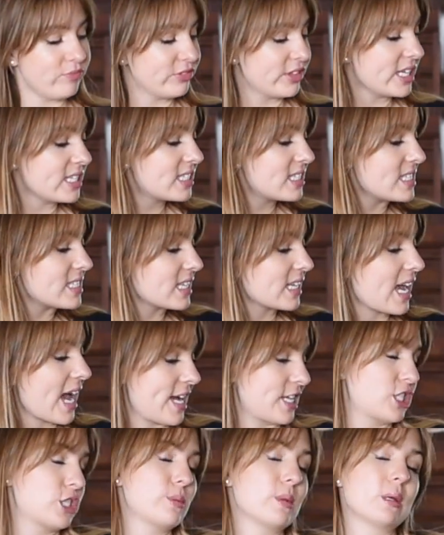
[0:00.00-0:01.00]
This is a
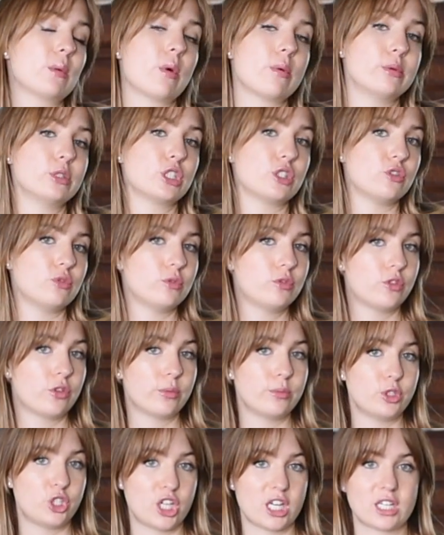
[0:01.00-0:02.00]
cashmere one, which is
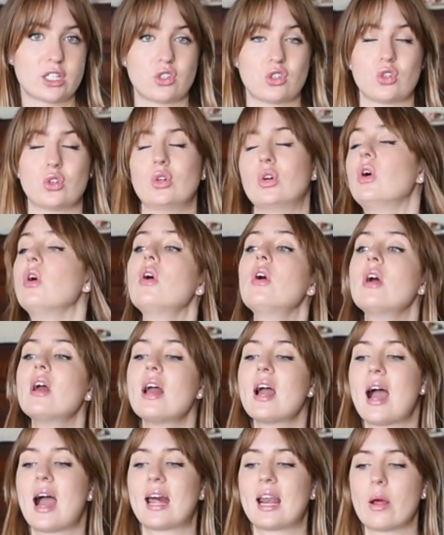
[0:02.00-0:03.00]
from JIGSAW,
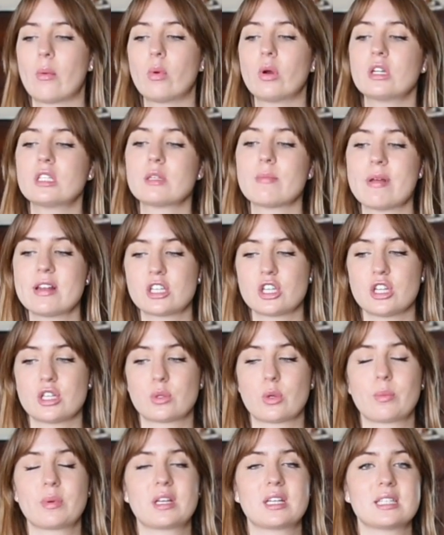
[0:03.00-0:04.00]
and I wanted to mention this
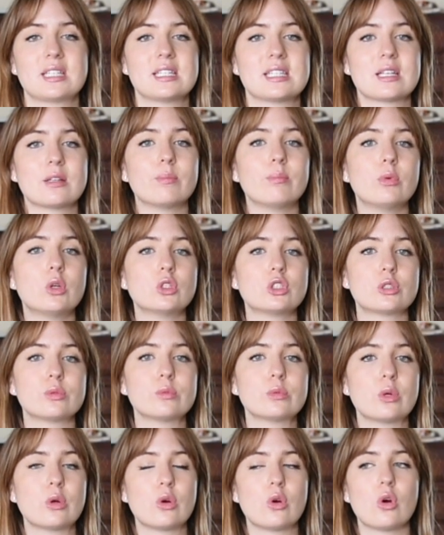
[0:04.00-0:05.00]
one because it's a much
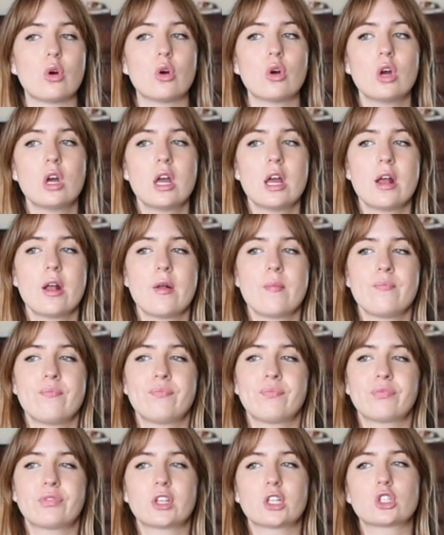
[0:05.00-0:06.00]
more
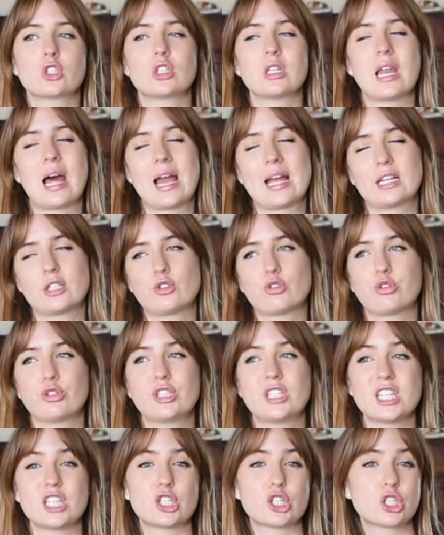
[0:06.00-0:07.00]
like
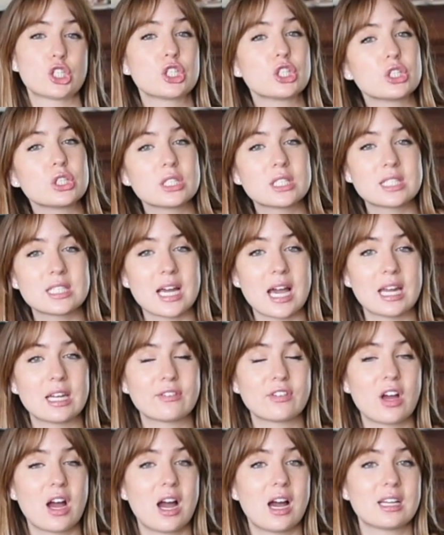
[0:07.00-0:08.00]
traditional style
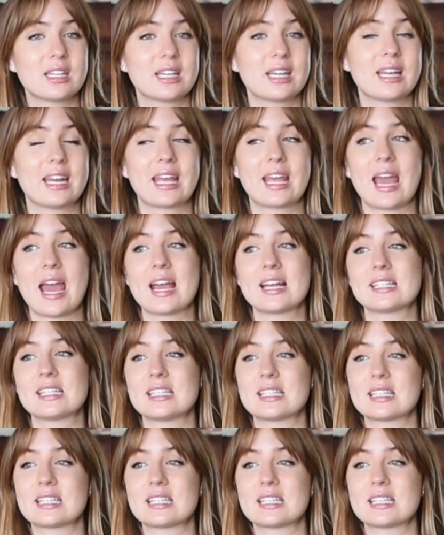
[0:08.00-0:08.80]
of cardigan, I guess.